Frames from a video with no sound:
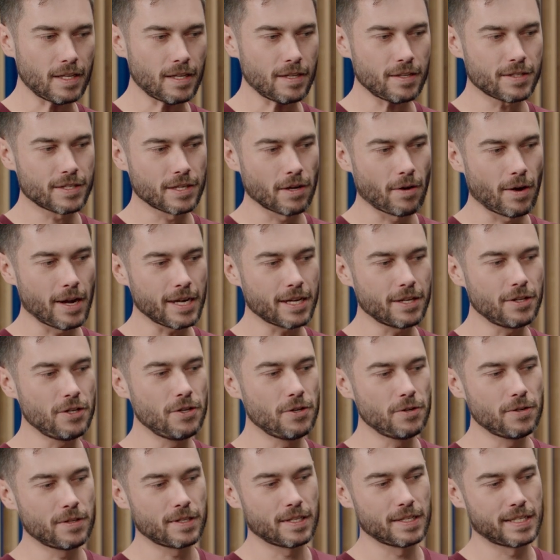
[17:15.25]
So I can
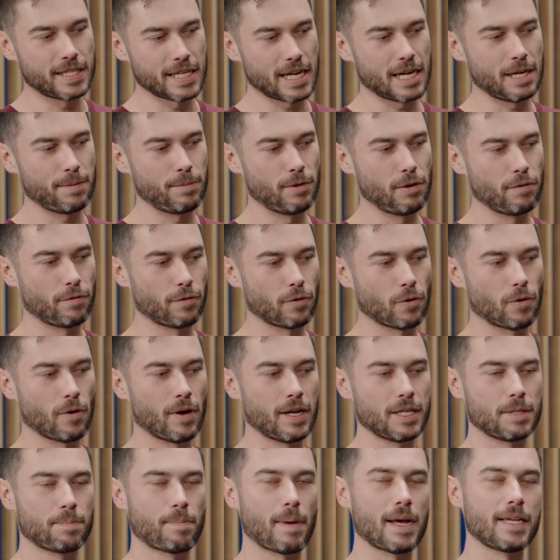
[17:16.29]
use the ZMU-4
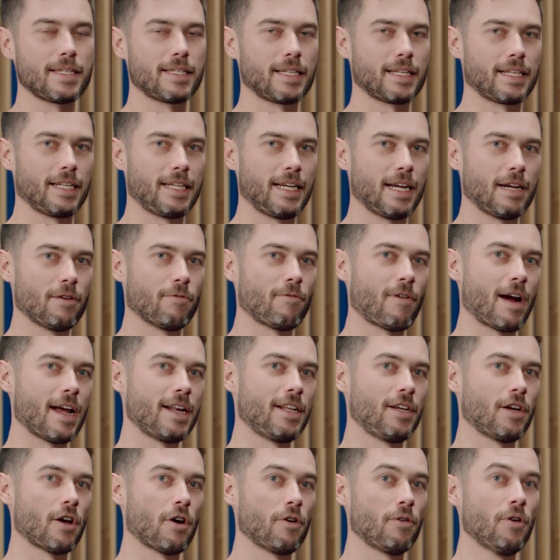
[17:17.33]
as basically a
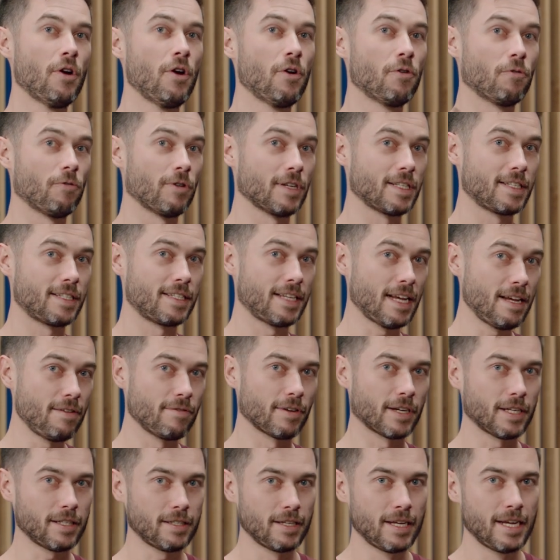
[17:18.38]
radio
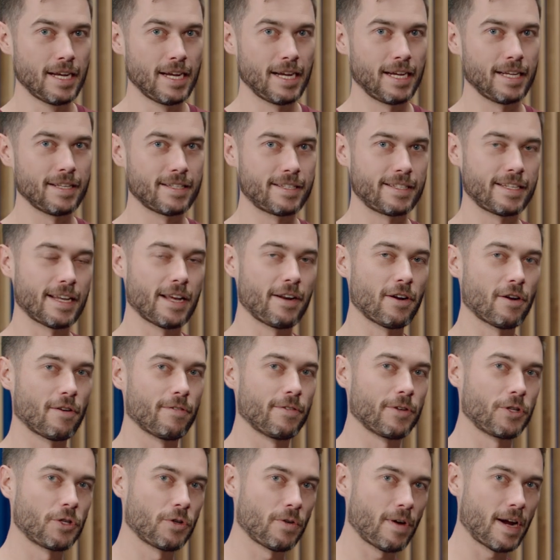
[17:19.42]
receiver instead of
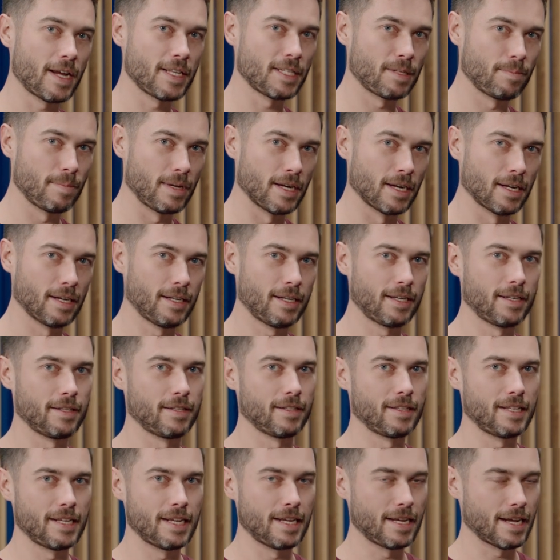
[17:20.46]
a transmitter.
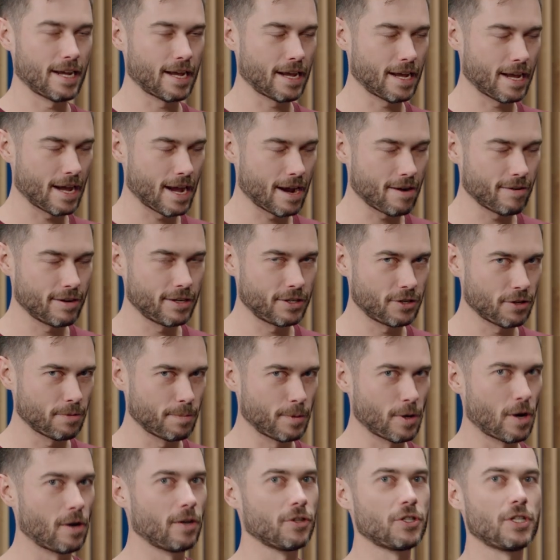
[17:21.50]
And the ARRI
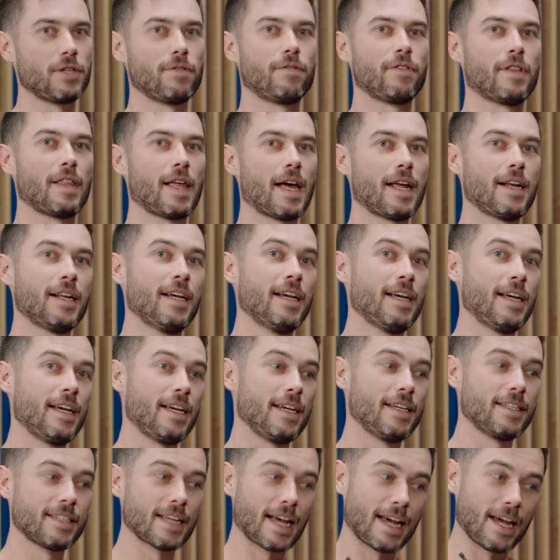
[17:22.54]
terminology for that
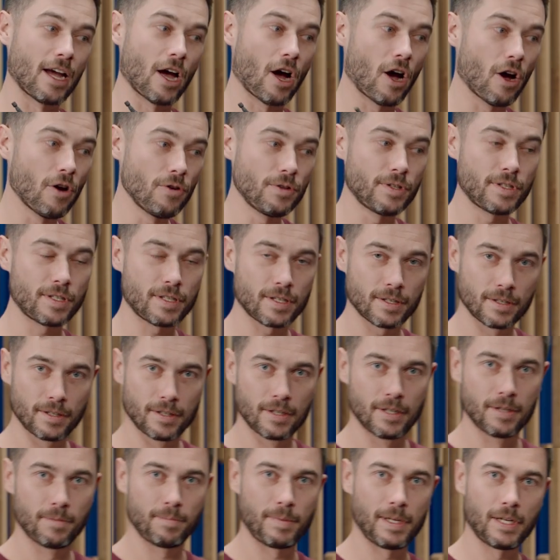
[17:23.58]
is a host,
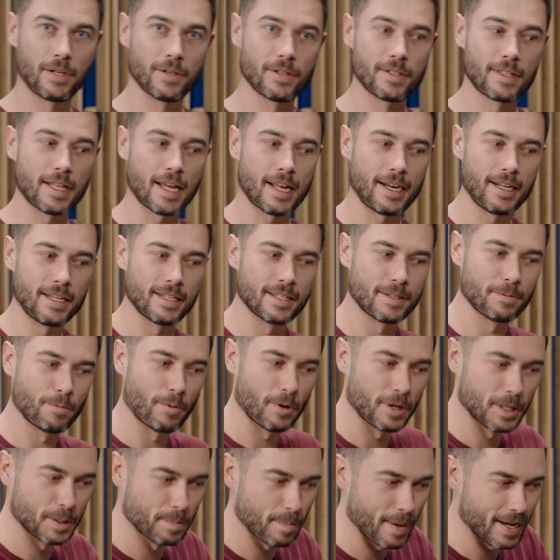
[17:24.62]
because that is
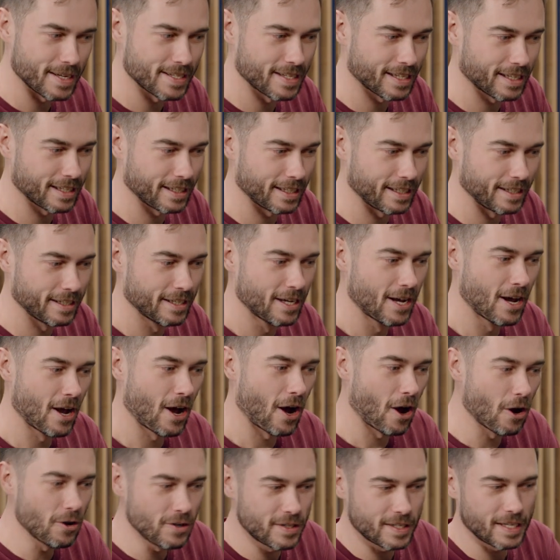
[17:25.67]
what is basically
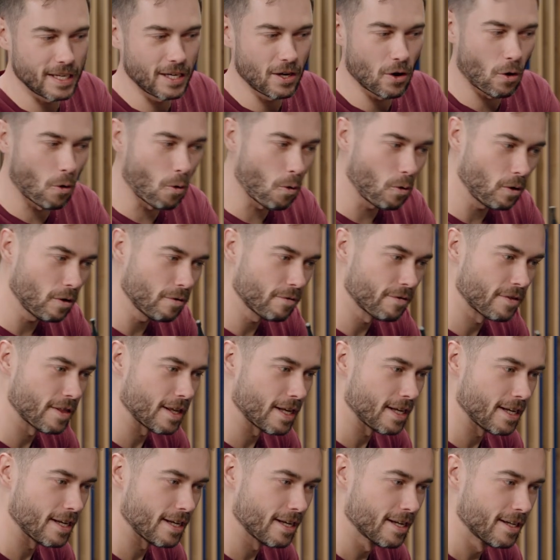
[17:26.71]
hosting all of
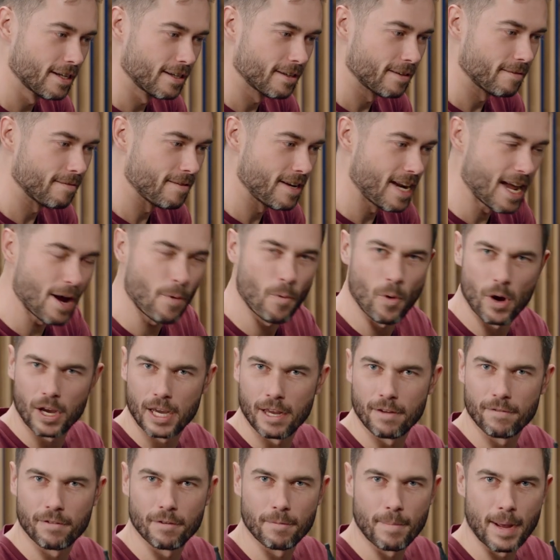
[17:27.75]
the network
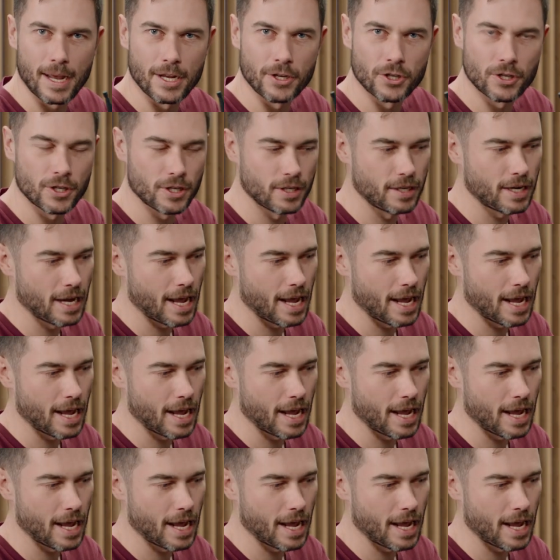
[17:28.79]
information